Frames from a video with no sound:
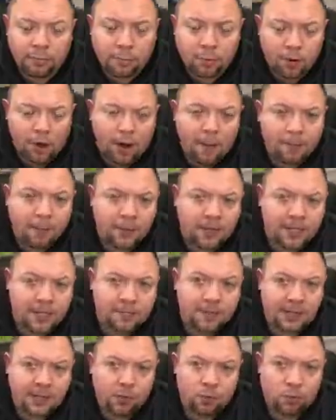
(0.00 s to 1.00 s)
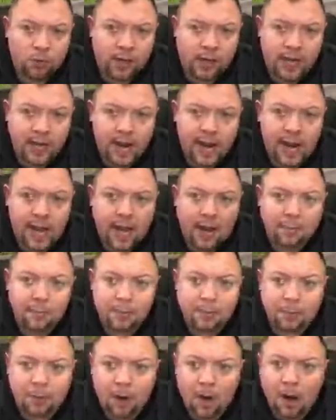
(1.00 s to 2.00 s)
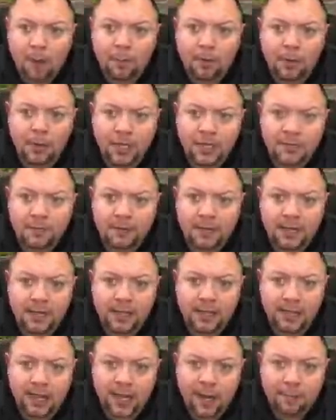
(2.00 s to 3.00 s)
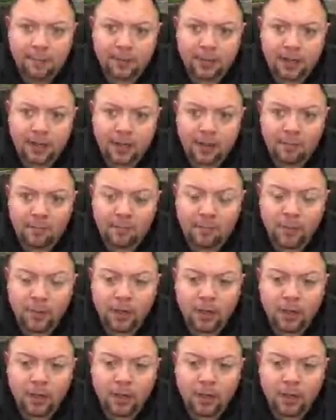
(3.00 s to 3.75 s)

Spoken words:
properties being rehabbed, properties being kept up.